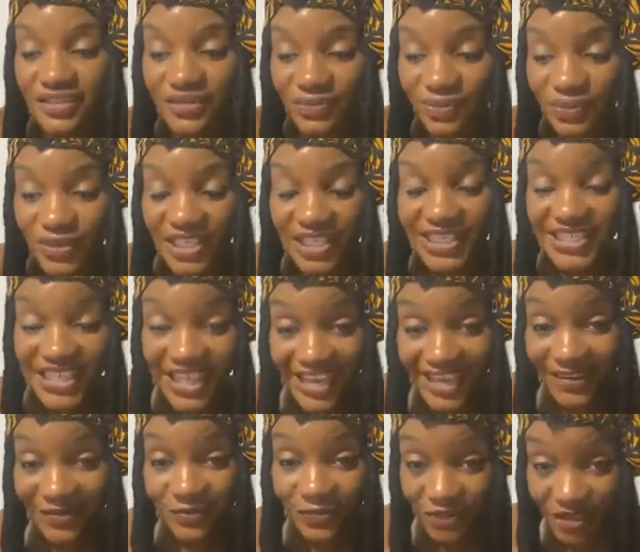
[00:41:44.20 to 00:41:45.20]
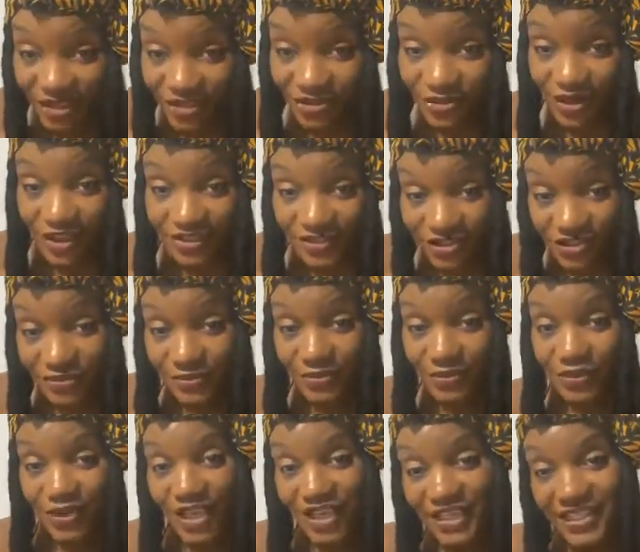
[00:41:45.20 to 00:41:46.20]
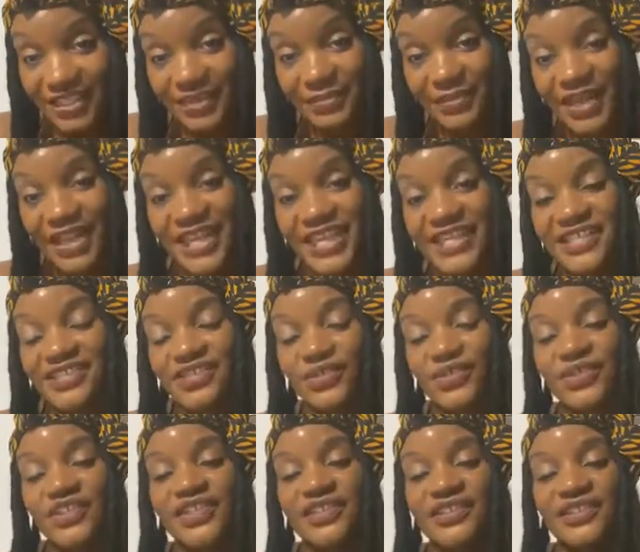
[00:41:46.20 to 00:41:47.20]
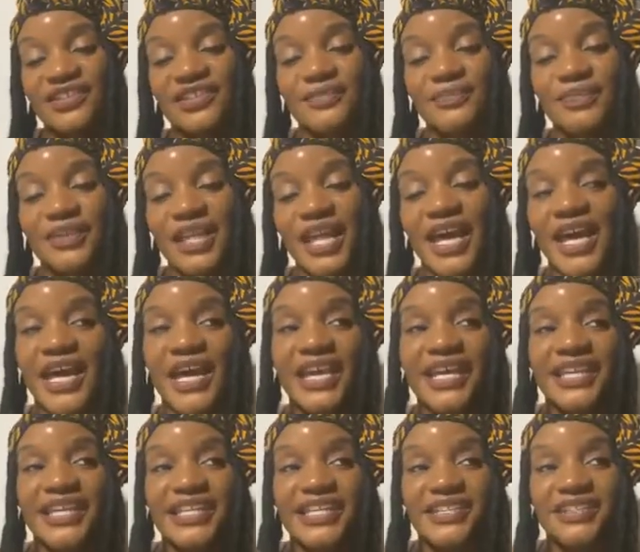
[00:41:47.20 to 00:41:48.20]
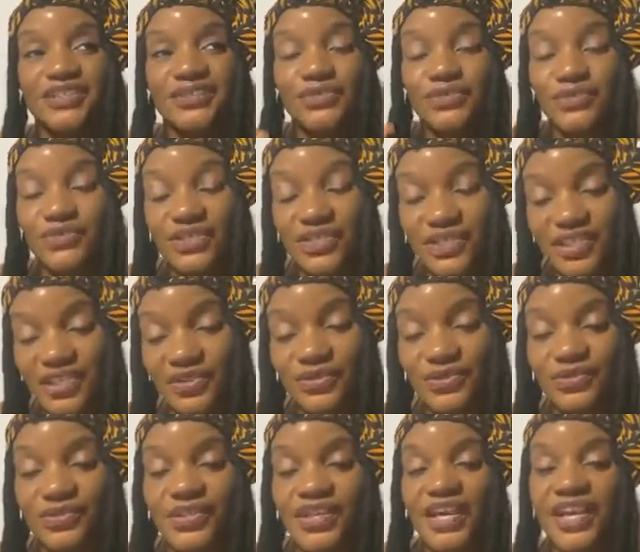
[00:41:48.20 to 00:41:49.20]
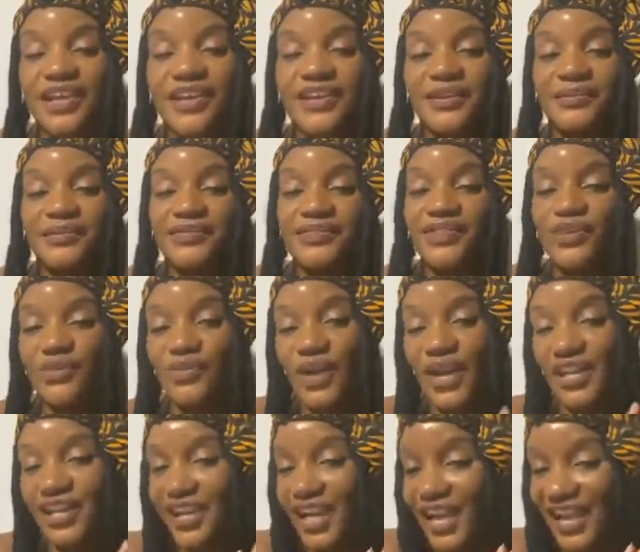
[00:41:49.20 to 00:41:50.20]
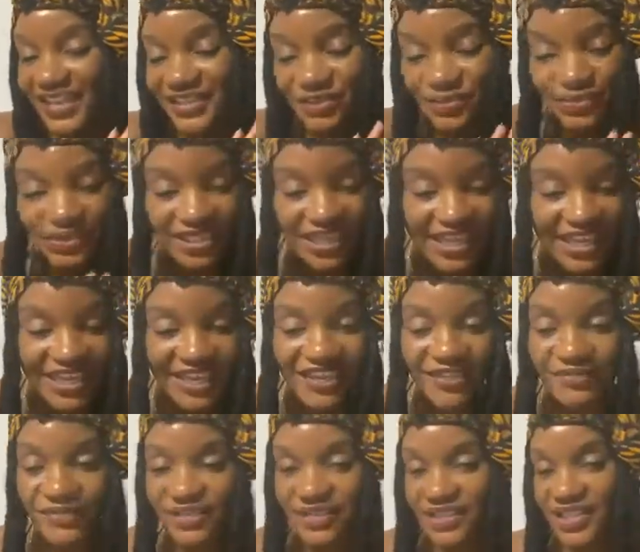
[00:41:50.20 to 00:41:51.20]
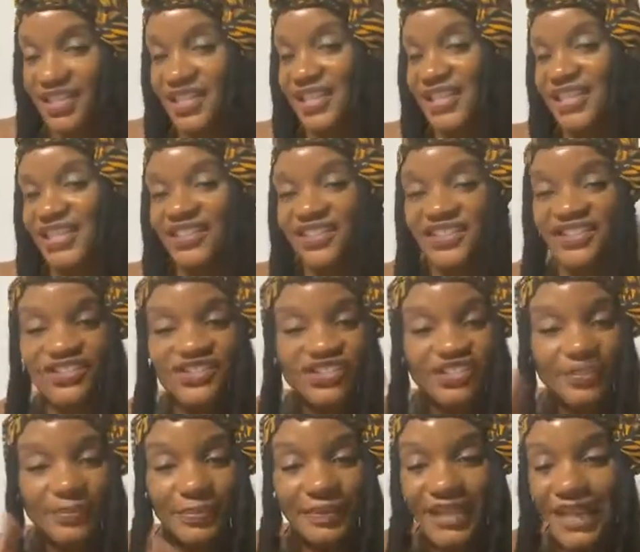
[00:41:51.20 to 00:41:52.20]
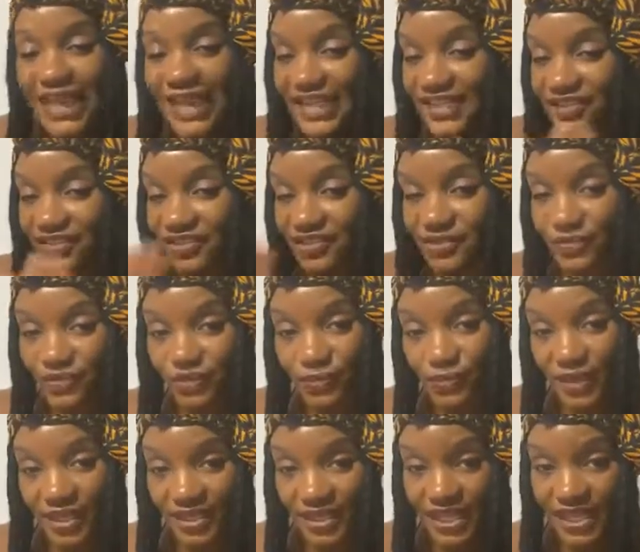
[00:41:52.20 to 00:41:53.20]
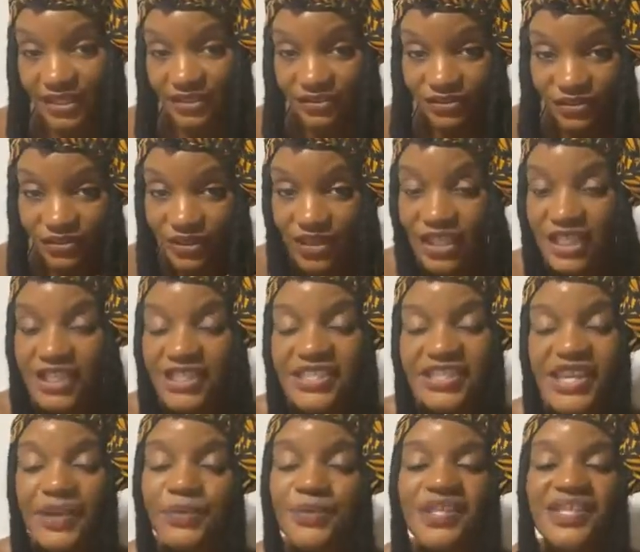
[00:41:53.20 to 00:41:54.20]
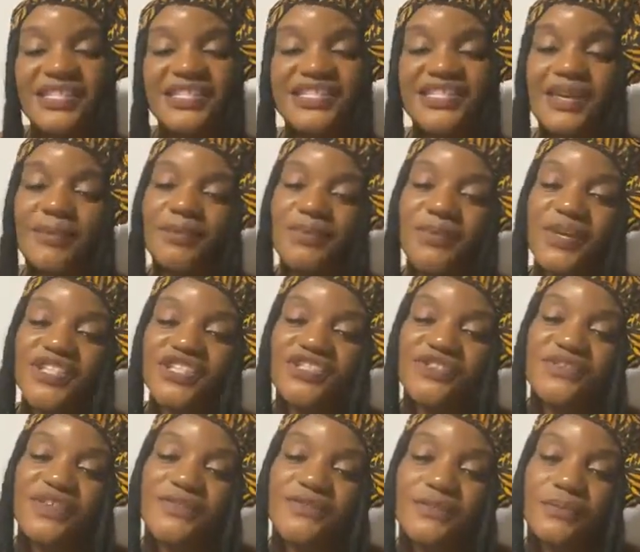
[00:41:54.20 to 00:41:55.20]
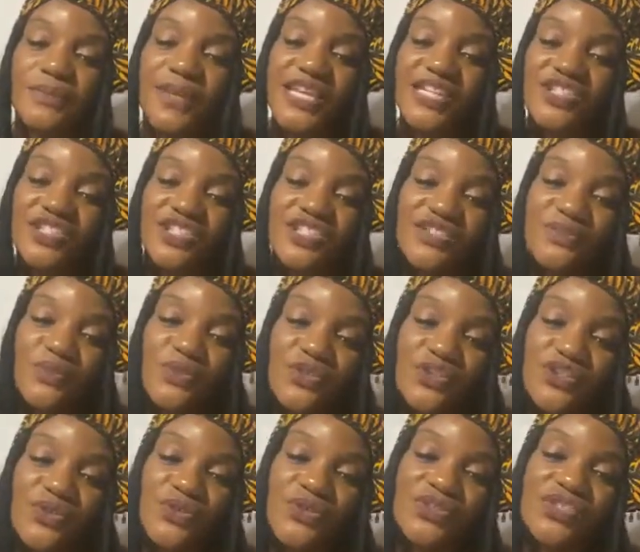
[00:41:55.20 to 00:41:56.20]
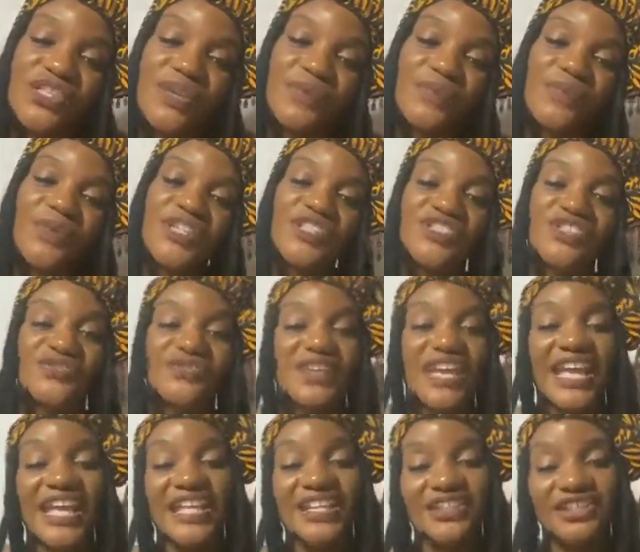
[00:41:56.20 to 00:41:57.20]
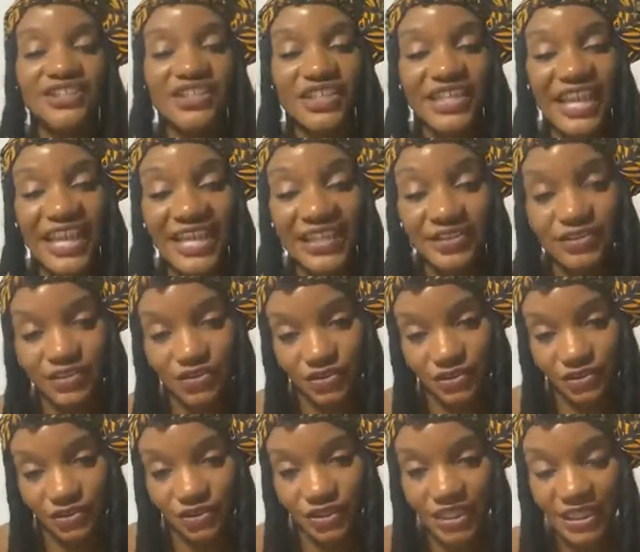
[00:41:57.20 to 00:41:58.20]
read every astrology book I can get my hands on and then apply it to sidereal time. So I had to read everything and then just apply it to the correct calendar. It's not really a separation of information. It's more so a separation of the calendar.